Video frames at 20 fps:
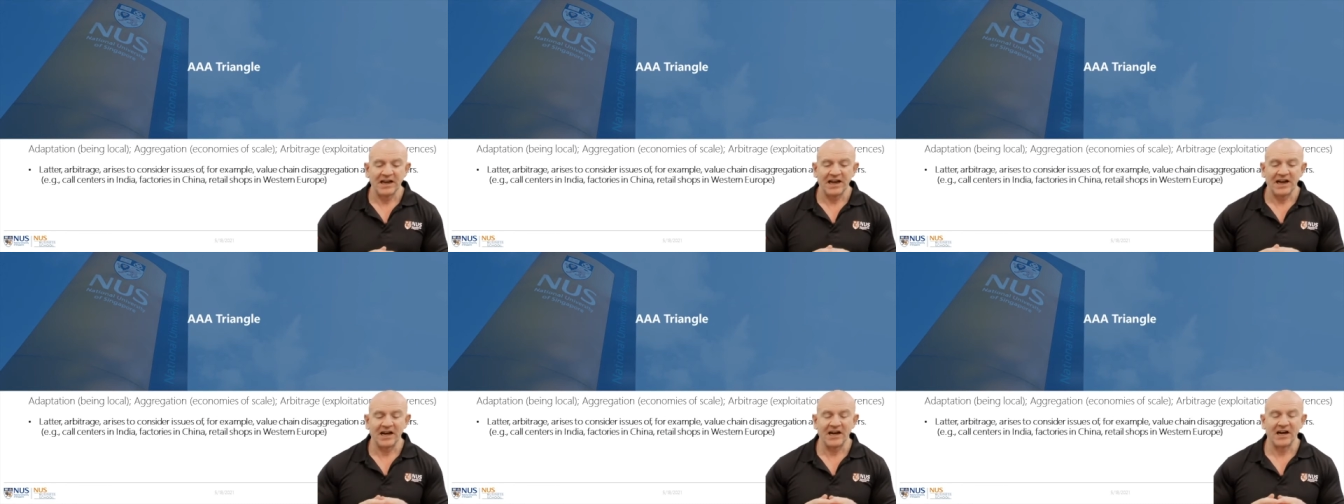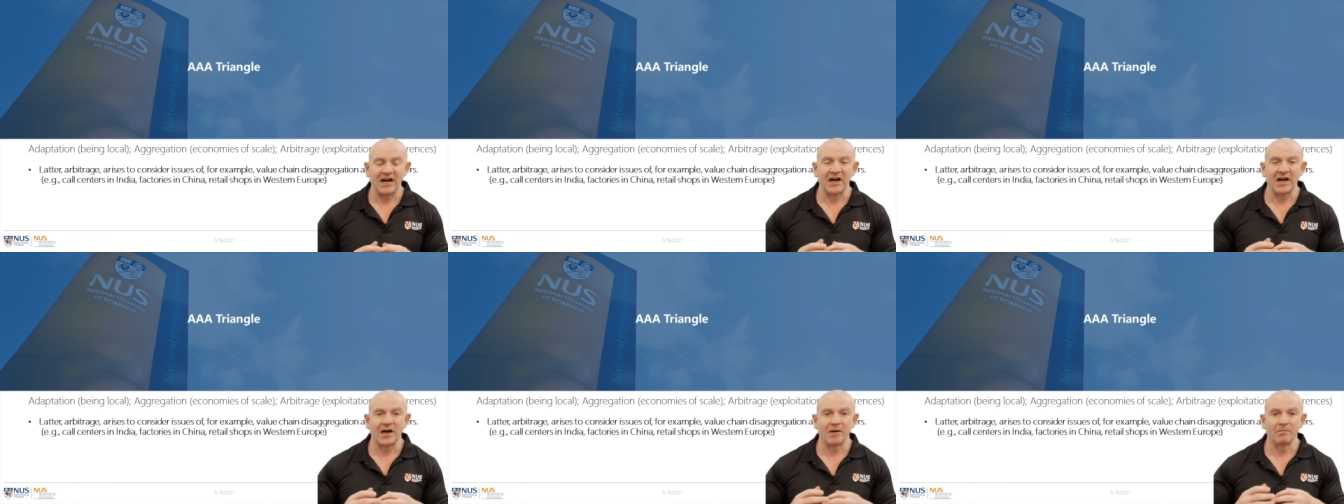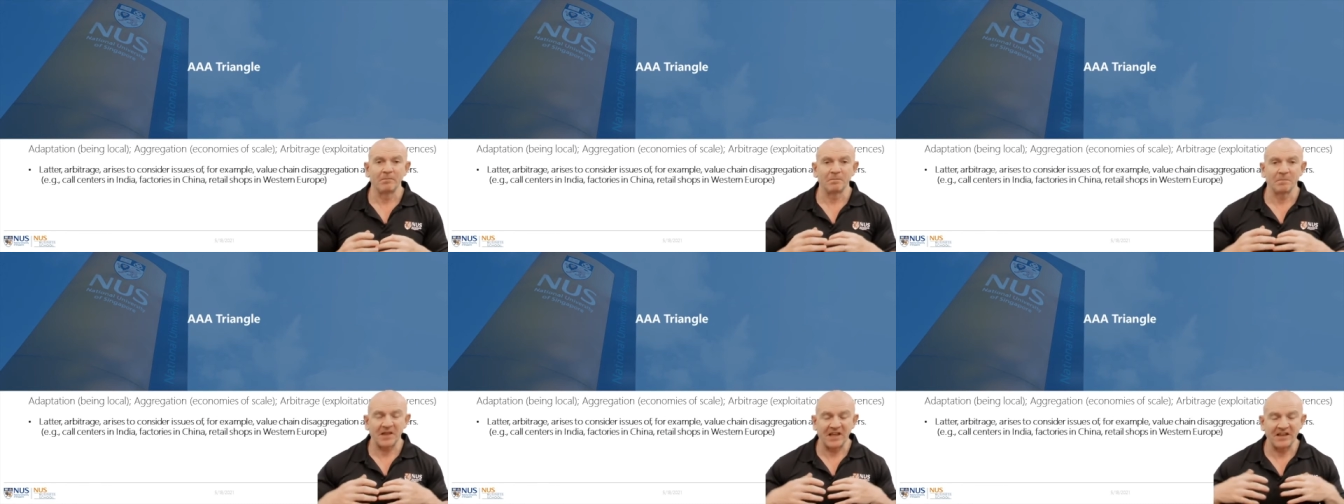
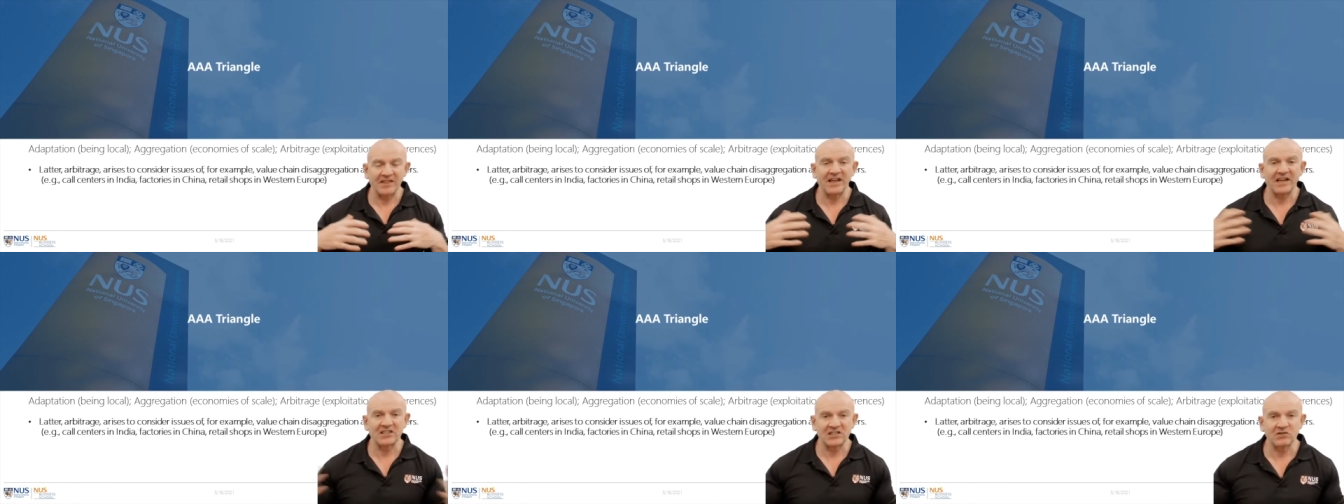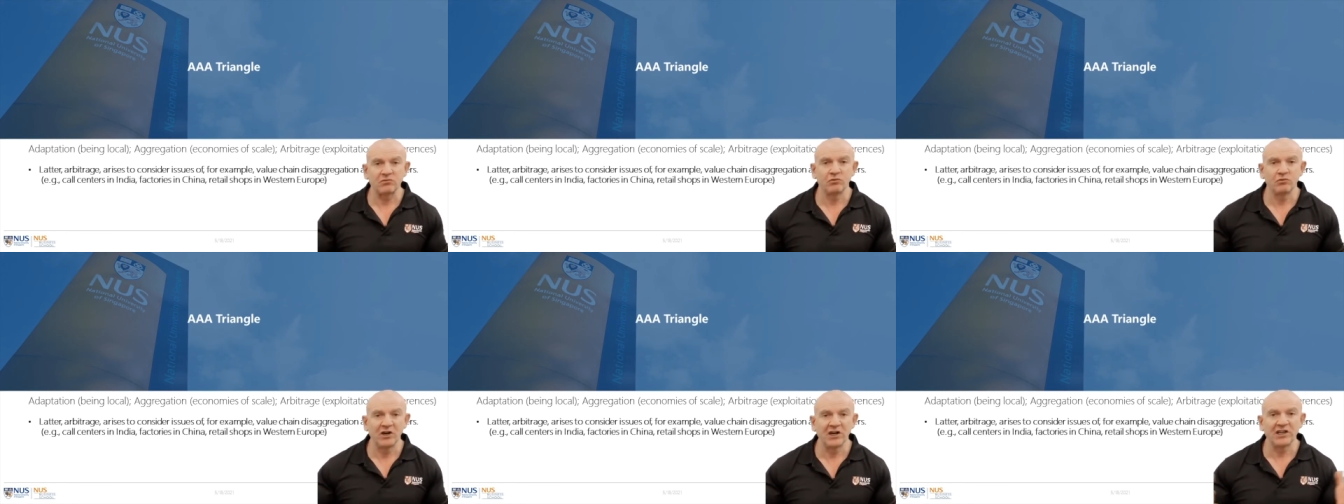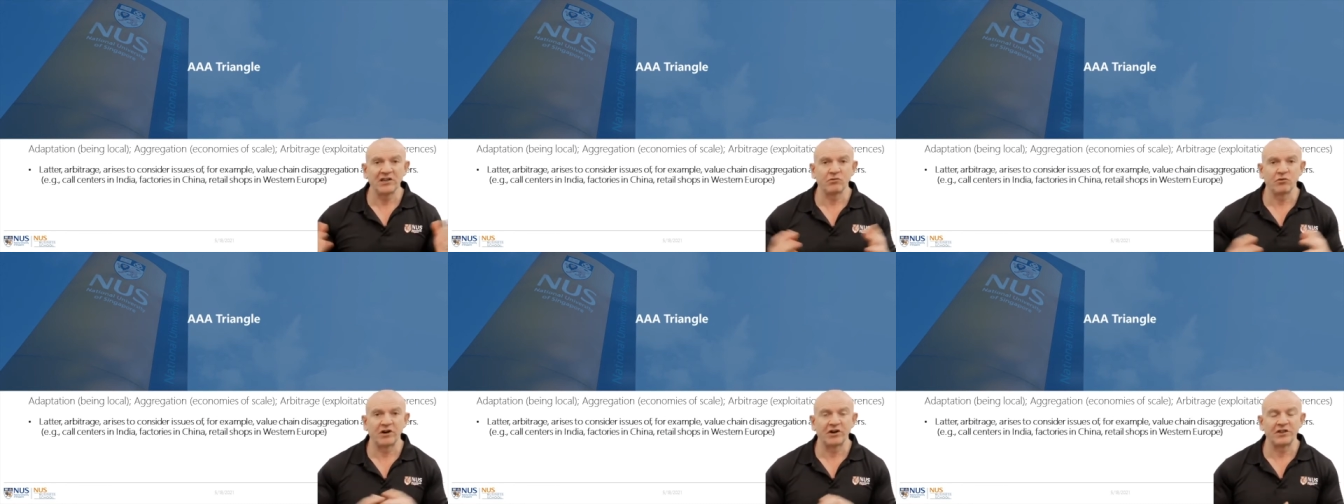And that's really
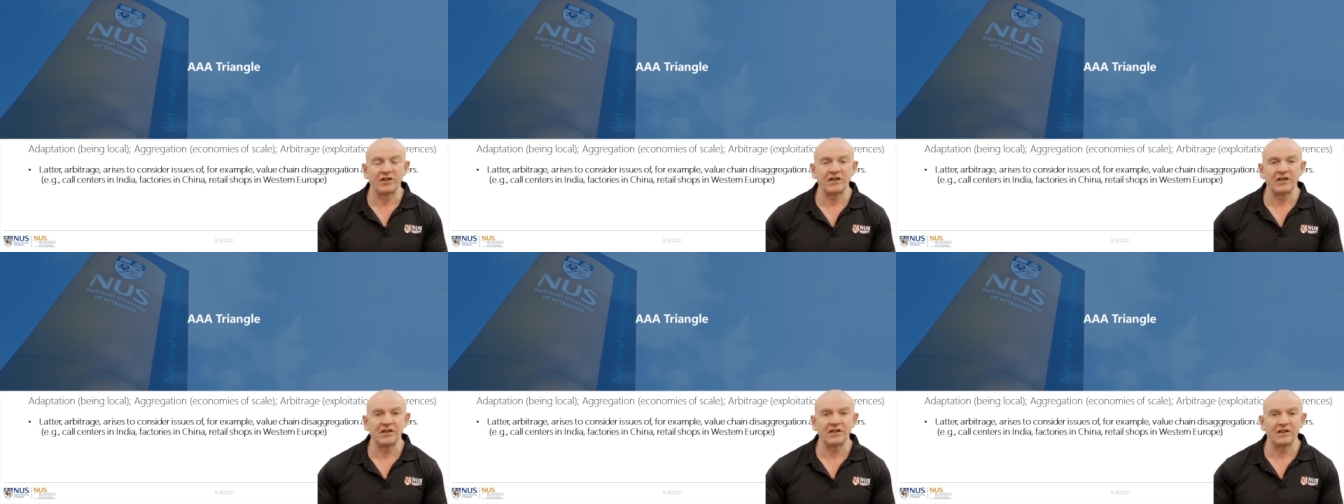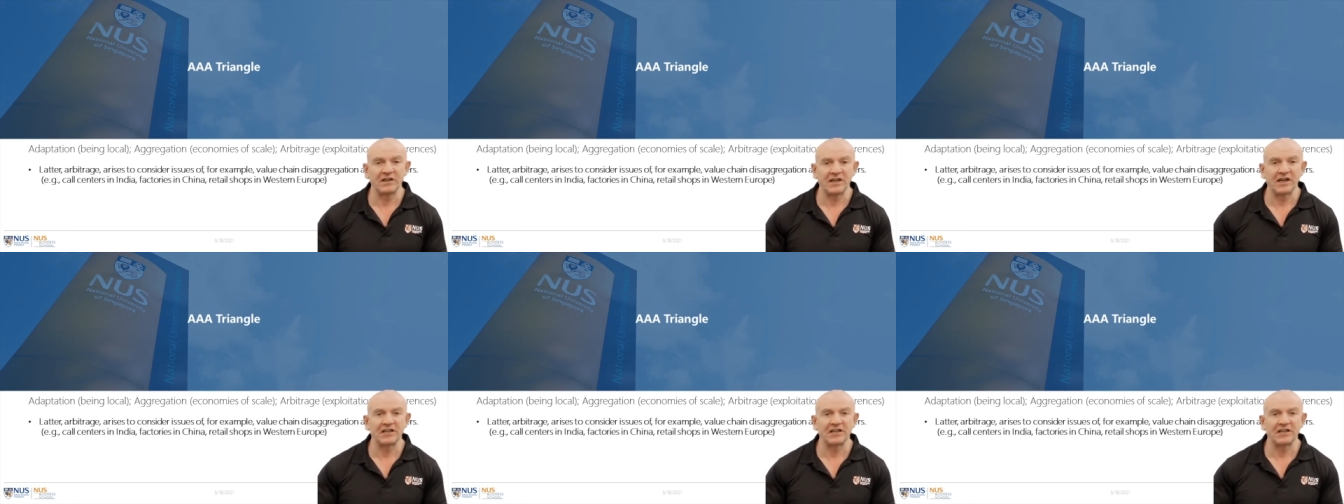where the